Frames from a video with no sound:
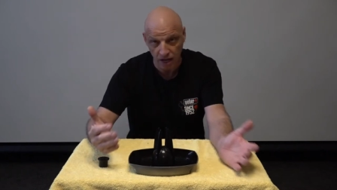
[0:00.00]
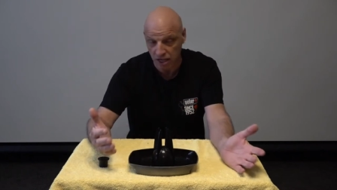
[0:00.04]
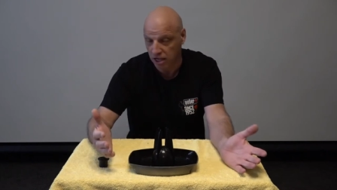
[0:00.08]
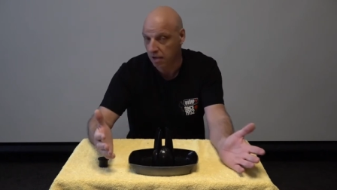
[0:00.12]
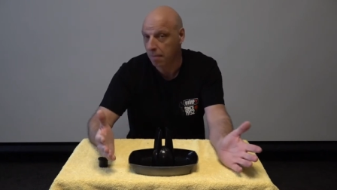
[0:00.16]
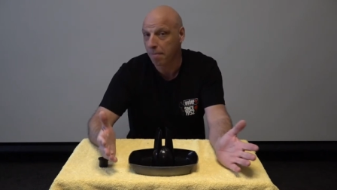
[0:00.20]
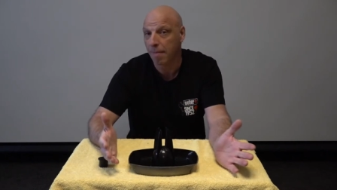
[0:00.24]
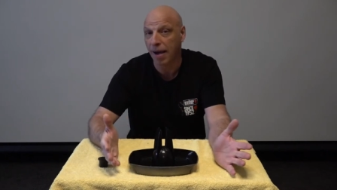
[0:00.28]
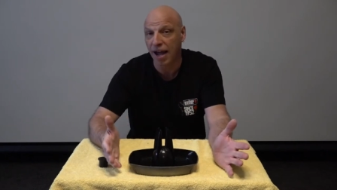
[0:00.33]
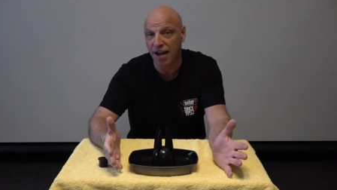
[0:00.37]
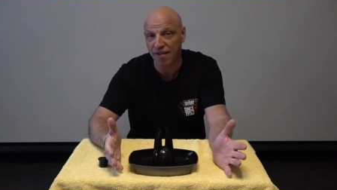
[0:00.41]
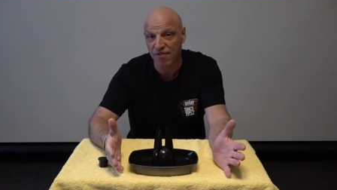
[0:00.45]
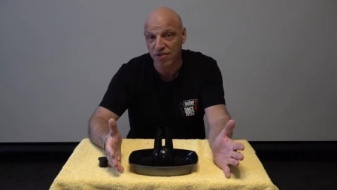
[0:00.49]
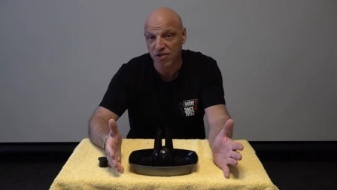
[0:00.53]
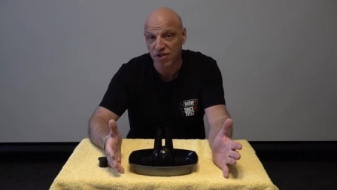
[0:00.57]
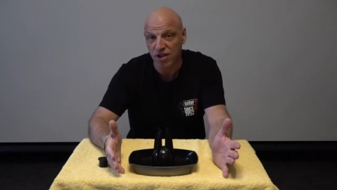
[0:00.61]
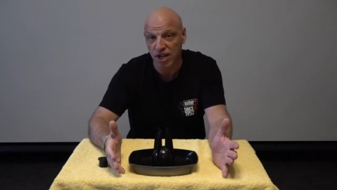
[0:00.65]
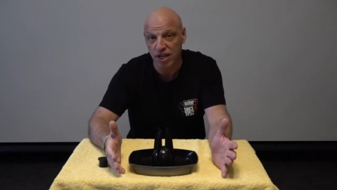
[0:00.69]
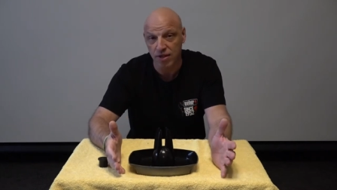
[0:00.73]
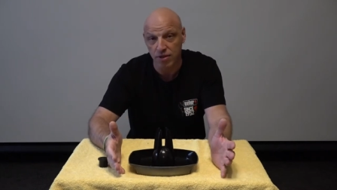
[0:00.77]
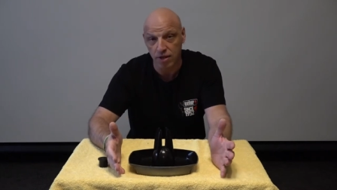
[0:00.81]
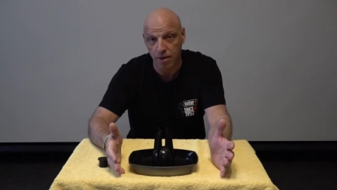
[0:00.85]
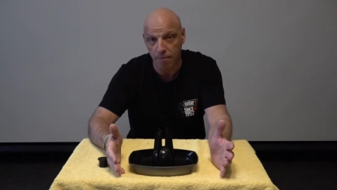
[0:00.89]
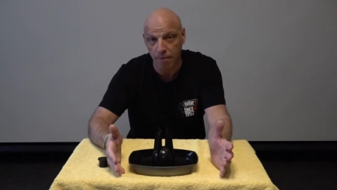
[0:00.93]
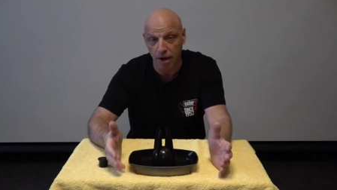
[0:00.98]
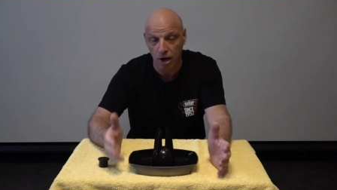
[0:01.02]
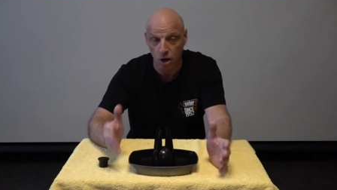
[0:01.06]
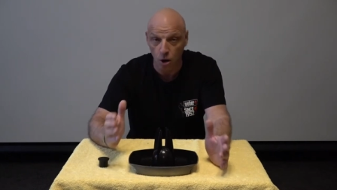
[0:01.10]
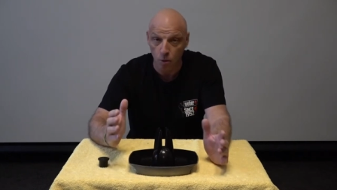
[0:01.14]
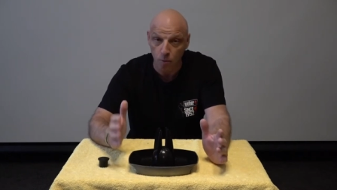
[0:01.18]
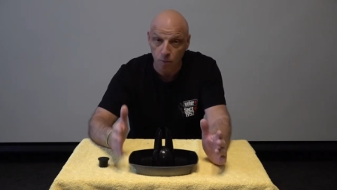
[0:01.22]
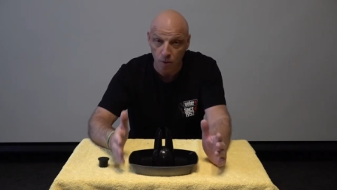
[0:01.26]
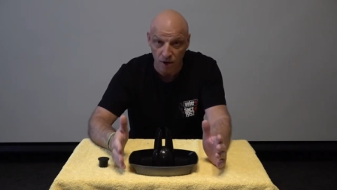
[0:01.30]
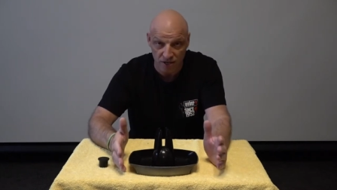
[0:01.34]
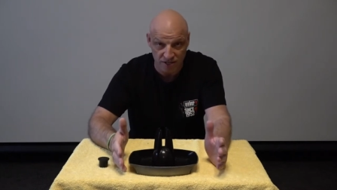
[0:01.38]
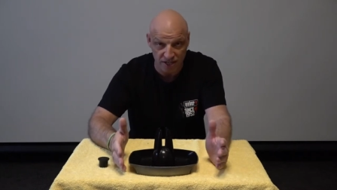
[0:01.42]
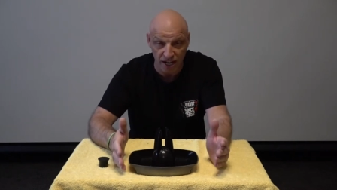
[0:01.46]
and you may have seen them, and
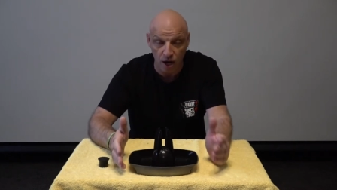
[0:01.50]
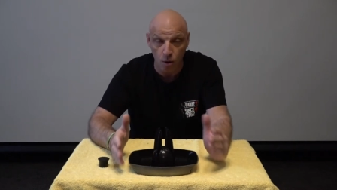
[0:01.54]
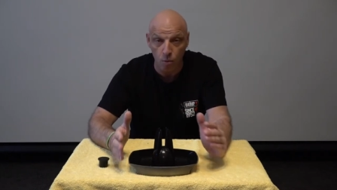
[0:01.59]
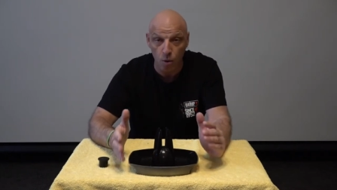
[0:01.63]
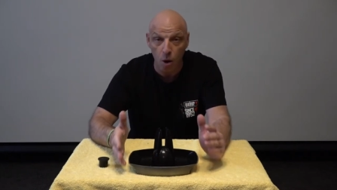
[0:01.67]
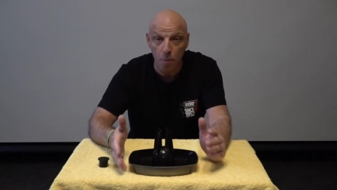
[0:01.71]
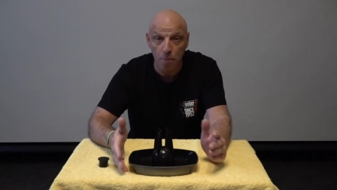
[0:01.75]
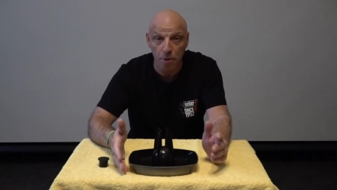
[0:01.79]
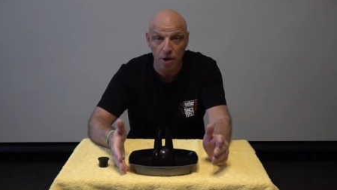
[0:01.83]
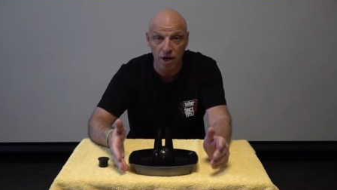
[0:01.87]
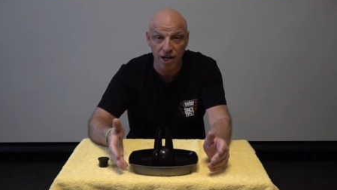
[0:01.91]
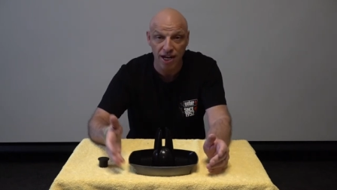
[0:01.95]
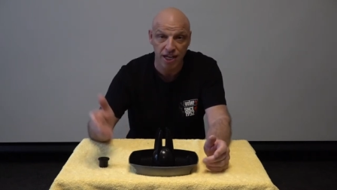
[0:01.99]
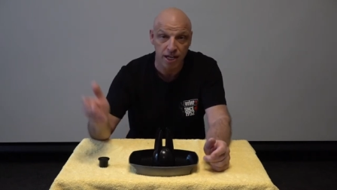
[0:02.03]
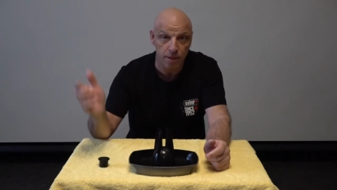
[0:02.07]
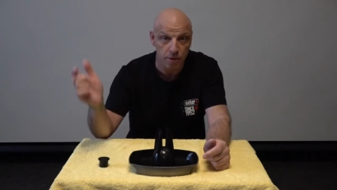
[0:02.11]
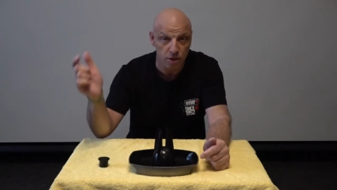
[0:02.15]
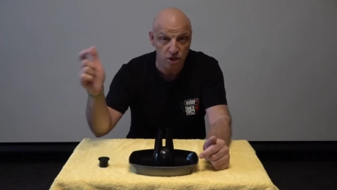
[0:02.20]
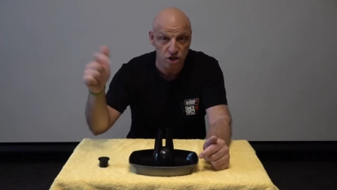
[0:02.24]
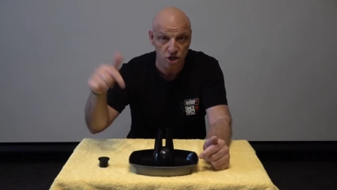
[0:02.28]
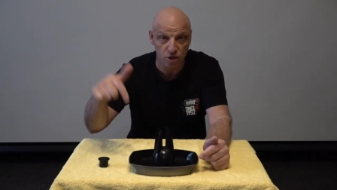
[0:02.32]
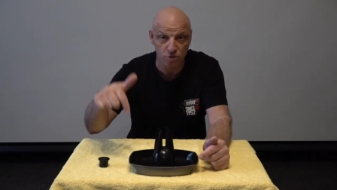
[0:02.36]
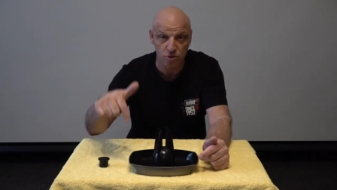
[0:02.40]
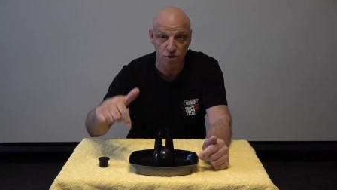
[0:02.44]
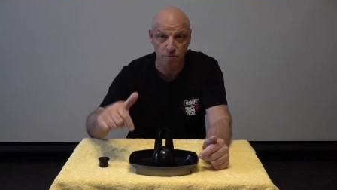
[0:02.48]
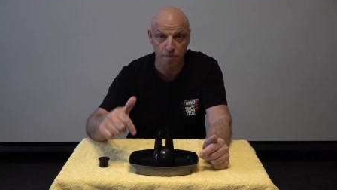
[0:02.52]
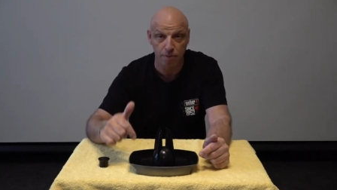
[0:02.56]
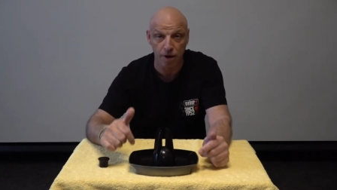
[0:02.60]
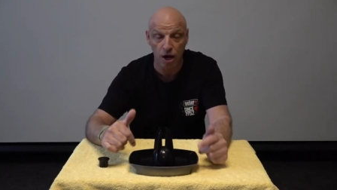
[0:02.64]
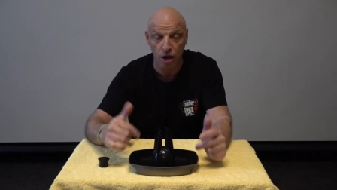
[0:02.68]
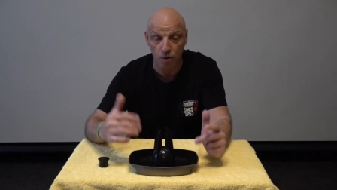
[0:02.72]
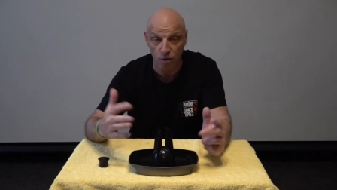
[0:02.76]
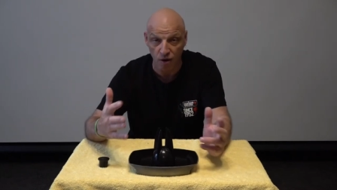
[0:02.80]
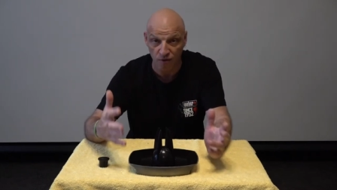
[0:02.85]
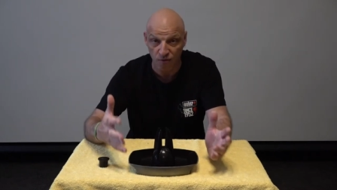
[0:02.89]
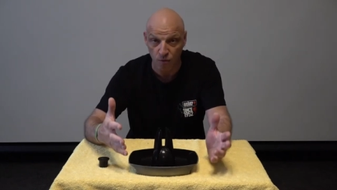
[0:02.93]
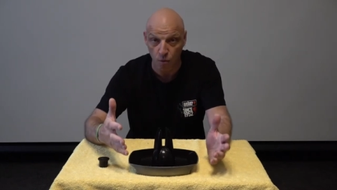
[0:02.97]
I'll, I say I will put a link in the description
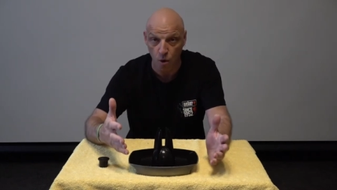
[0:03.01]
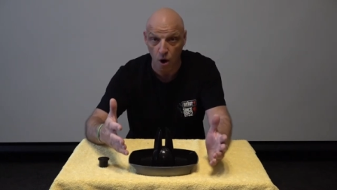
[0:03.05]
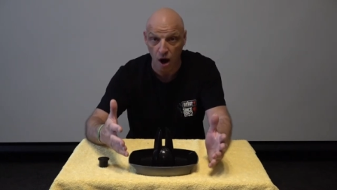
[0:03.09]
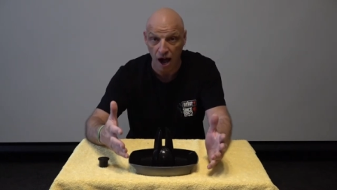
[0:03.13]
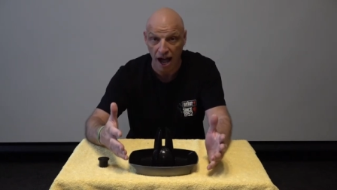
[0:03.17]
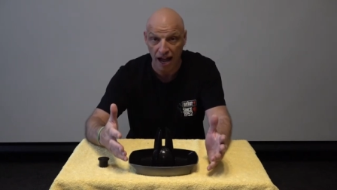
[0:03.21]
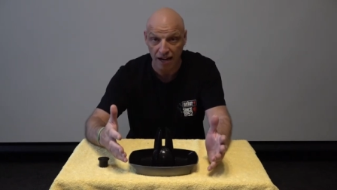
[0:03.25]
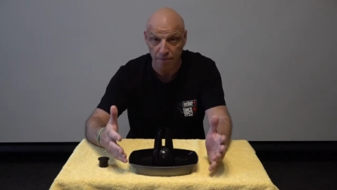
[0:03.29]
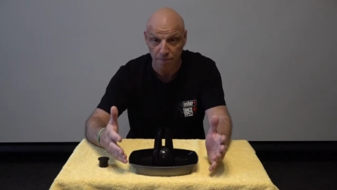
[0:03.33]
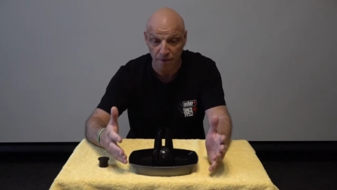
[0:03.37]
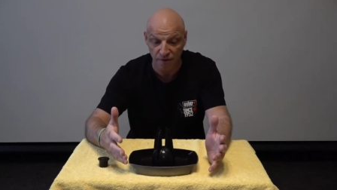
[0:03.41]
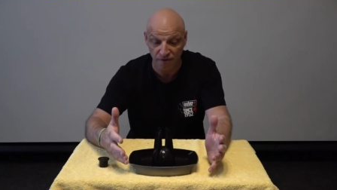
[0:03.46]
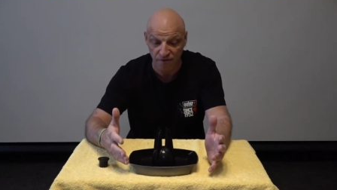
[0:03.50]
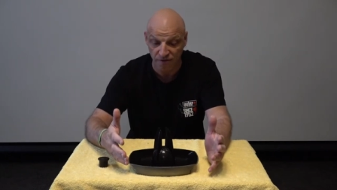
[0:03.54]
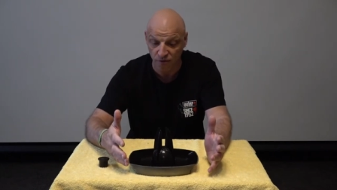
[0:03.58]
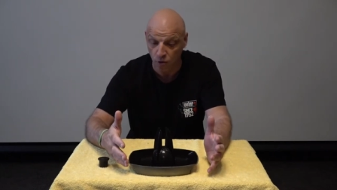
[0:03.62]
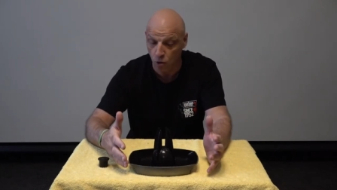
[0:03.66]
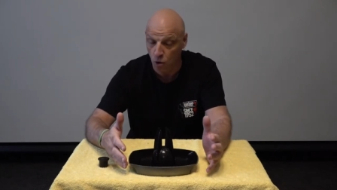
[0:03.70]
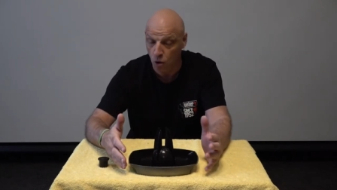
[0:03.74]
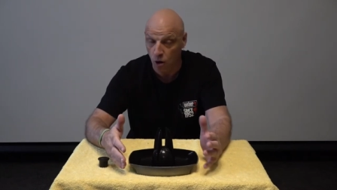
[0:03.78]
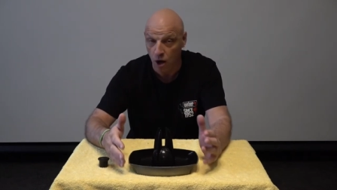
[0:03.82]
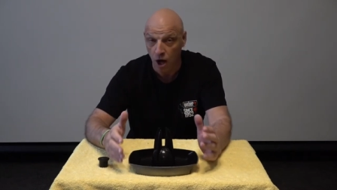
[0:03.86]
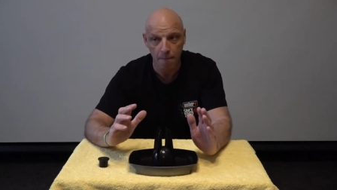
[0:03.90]
below of what I had before.